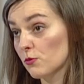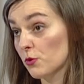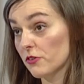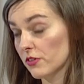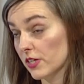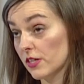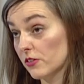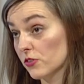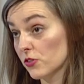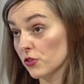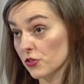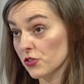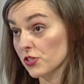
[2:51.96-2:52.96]
you've already
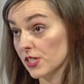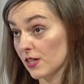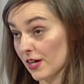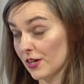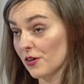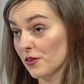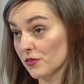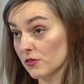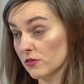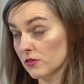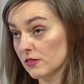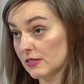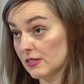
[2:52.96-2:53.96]
touched slightly
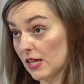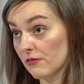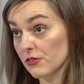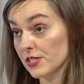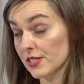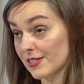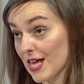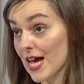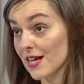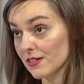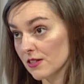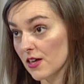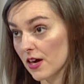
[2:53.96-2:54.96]
on levels of
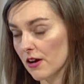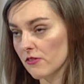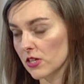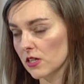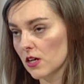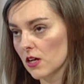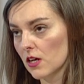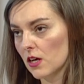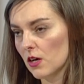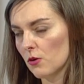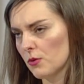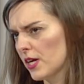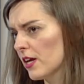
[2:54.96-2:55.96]
debt there. And
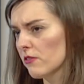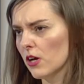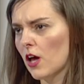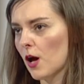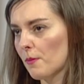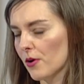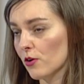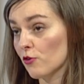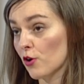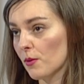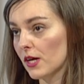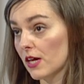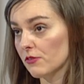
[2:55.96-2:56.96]
we hear a lot about
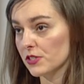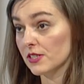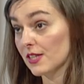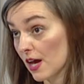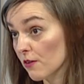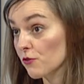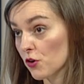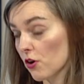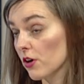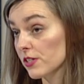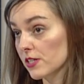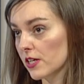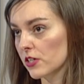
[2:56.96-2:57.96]
growing levels of debt
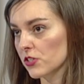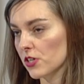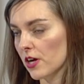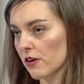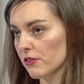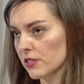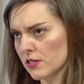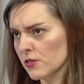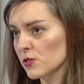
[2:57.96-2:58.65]
across Asia. Is